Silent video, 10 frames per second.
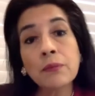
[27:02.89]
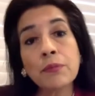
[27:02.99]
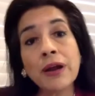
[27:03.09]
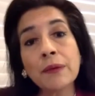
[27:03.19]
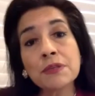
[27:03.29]

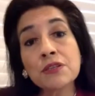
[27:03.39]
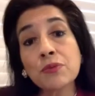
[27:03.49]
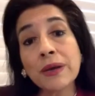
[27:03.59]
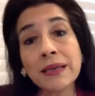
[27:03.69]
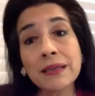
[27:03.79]
Perhaps it's
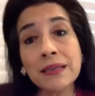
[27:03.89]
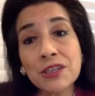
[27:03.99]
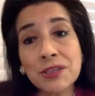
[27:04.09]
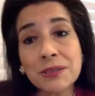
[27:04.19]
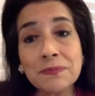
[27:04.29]

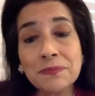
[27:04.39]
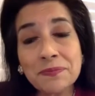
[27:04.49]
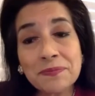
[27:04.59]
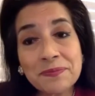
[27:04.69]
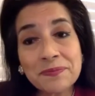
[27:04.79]
recognition.
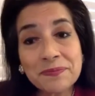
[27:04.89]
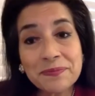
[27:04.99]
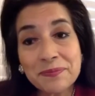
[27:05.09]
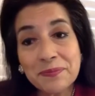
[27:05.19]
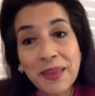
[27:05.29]

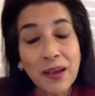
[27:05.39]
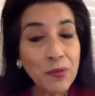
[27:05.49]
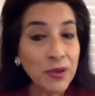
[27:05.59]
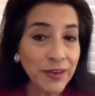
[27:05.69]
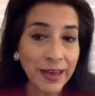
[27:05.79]

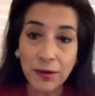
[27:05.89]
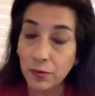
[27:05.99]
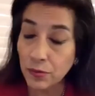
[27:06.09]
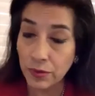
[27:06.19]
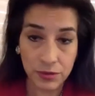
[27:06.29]

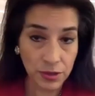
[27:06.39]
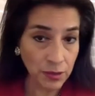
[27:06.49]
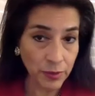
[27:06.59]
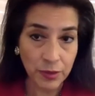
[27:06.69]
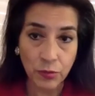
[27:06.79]
There's going to
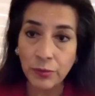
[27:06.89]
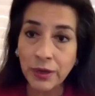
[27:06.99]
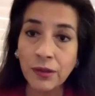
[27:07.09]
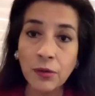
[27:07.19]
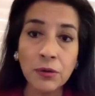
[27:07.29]
be the Women
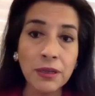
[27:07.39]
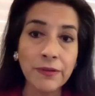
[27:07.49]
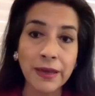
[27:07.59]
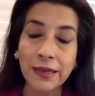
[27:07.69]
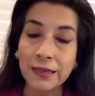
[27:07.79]
Global
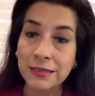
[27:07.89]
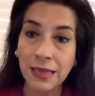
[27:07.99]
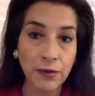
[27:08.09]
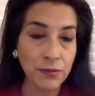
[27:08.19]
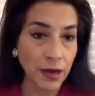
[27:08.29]
event that's
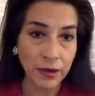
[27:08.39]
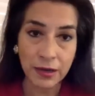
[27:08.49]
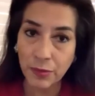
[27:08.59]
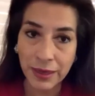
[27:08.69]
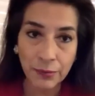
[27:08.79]
now not going to
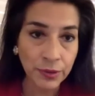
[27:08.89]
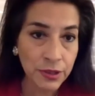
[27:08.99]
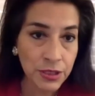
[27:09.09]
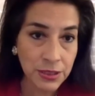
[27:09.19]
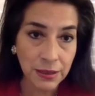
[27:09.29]
be in
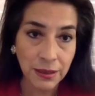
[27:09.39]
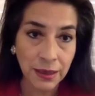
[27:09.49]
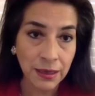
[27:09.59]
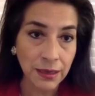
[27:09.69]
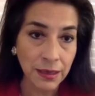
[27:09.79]
person
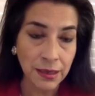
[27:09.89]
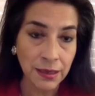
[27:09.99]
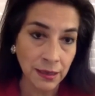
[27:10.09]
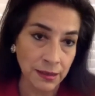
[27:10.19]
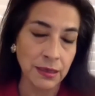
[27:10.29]
in
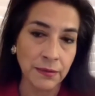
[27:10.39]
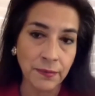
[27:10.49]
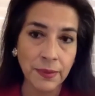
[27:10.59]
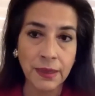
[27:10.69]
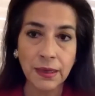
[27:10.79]
London
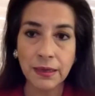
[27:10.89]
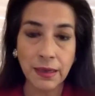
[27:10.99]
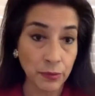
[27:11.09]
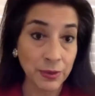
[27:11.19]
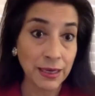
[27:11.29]

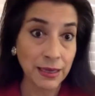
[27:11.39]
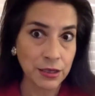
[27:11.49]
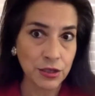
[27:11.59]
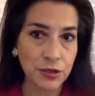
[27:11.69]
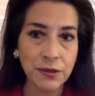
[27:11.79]
like we did
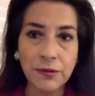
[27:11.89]
last year.